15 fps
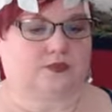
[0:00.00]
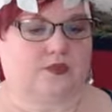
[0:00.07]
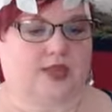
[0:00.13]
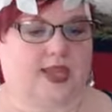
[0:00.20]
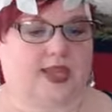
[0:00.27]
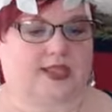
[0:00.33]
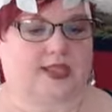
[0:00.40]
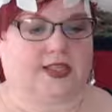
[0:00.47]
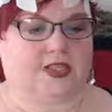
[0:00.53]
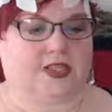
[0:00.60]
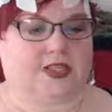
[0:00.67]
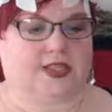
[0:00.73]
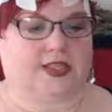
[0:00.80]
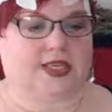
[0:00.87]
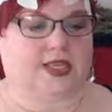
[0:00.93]
And let's
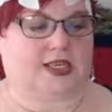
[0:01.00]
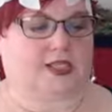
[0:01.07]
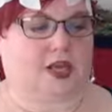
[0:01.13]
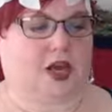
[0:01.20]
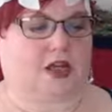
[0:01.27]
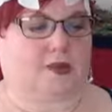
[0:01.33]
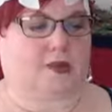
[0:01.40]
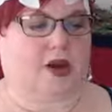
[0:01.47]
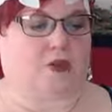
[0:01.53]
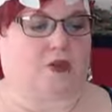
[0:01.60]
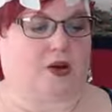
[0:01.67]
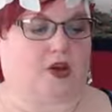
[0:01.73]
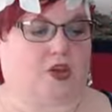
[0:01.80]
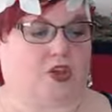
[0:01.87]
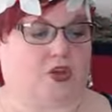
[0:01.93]
just sit and talk about
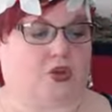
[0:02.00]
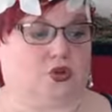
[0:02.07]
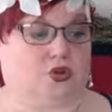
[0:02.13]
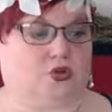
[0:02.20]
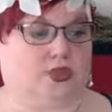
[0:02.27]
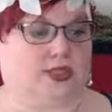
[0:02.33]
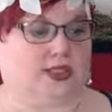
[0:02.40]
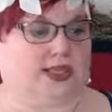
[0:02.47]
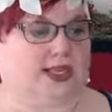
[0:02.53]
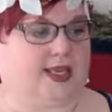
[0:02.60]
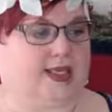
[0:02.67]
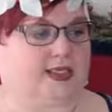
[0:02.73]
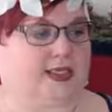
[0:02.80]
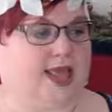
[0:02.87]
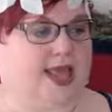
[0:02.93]
what Yule really
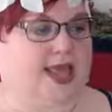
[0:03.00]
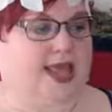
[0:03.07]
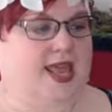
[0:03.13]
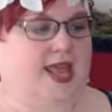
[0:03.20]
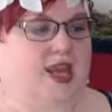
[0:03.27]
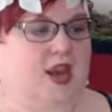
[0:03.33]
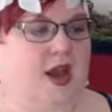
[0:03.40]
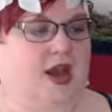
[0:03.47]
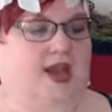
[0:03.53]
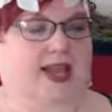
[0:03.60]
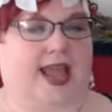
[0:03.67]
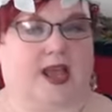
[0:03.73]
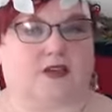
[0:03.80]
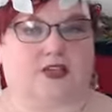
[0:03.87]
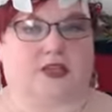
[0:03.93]
is and knock
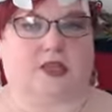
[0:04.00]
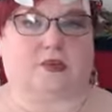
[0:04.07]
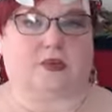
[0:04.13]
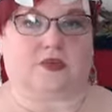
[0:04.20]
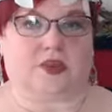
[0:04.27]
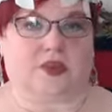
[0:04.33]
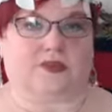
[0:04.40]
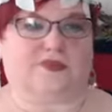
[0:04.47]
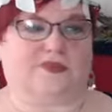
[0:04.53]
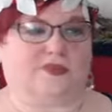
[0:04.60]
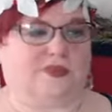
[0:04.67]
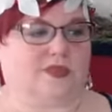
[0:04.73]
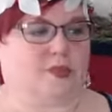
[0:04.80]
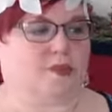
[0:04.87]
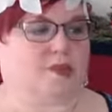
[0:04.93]
out some of the,
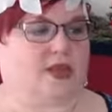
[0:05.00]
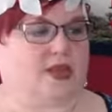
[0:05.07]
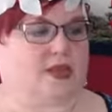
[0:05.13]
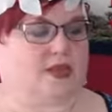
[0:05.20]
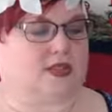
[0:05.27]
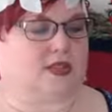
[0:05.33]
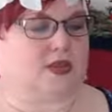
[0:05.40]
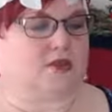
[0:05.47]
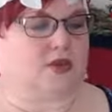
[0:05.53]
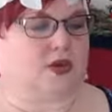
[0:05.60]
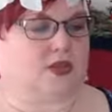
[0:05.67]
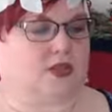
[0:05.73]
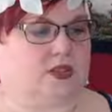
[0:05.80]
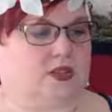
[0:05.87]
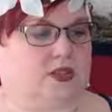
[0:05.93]
the myths of
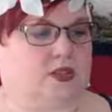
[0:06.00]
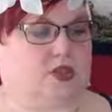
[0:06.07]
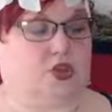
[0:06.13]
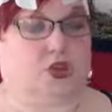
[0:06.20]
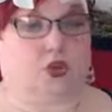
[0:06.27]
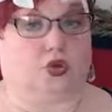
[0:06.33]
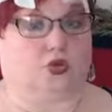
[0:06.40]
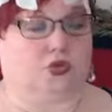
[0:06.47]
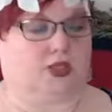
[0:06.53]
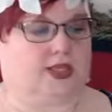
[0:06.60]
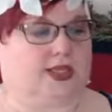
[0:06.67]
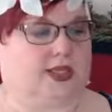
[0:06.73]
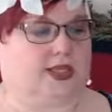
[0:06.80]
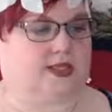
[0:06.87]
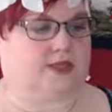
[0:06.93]
what Yule
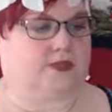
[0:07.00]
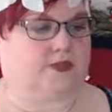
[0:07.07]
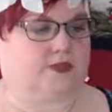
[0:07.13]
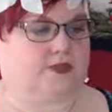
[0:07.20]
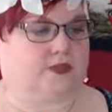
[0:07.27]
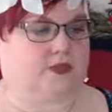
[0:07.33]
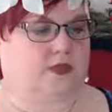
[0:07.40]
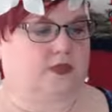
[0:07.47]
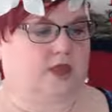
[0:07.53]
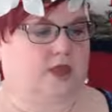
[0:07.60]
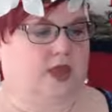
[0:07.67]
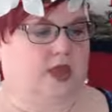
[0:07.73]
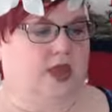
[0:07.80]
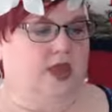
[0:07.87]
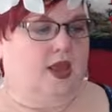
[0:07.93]
really is.
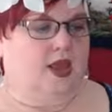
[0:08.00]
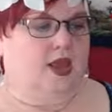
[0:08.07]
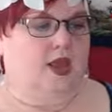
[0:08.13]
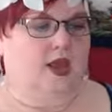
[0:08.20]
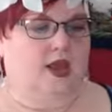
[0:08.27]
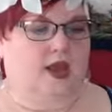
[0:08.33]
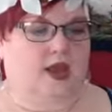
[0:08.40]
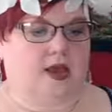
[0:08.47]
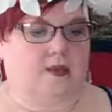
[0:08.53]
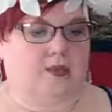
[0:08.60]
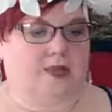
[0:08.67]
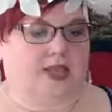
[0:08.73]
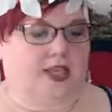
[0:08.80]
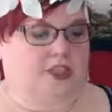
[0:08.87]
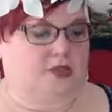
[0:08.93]
Um, let
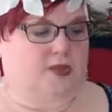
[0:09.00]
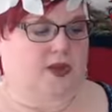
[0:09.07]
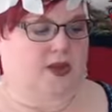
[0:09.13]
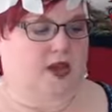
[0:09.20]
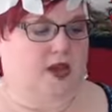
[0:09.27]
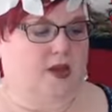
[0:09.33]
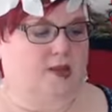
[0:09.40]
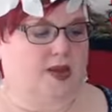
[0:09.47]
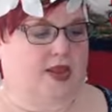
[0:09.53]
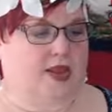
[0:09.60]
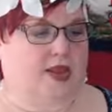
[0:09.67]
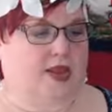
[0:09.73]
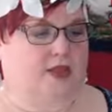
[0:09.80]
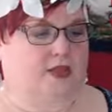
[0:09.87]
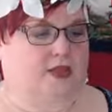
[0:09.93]
me catch up on
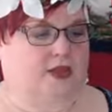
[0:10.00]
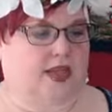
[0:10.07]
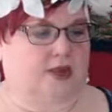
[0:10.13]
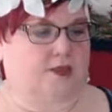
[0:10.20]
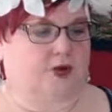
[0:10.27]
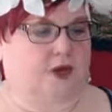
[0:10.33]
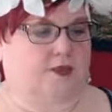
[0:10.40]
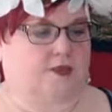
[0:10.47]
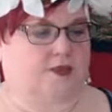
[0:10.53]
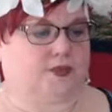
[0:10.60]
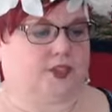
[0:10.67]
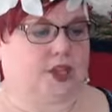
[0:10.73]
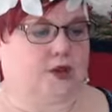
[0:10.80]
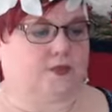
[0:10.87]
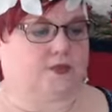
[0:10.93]
comments. Okay, we're good.
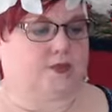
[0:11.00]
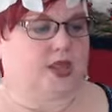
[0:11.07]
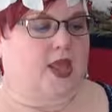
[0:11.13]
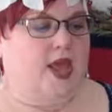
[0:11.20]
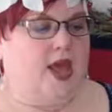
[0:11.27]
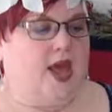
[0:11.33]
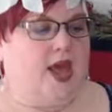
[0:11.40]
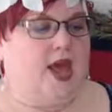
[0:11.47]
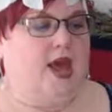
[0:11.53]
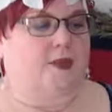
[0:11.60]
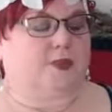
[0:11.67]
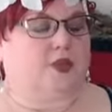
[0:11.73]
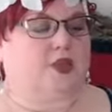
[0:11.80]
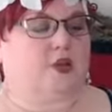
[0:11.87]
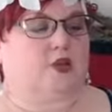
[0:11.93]
So um,
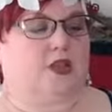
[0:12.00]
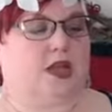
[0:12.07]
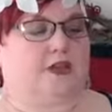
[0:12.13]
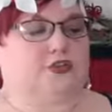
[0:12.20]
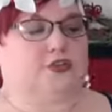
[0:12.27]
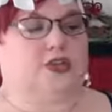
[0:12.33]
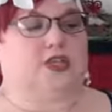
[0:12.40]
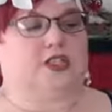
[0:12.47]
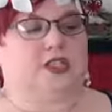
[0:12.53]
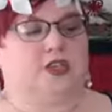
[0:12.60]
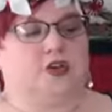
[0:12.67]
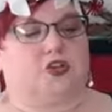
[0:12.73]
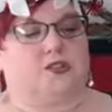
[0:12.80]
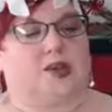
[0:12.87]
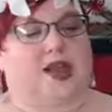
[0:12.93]
the Yule log tradition
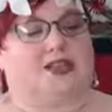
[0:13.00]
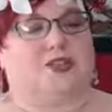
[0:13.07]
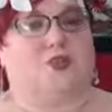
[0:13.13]
goes back to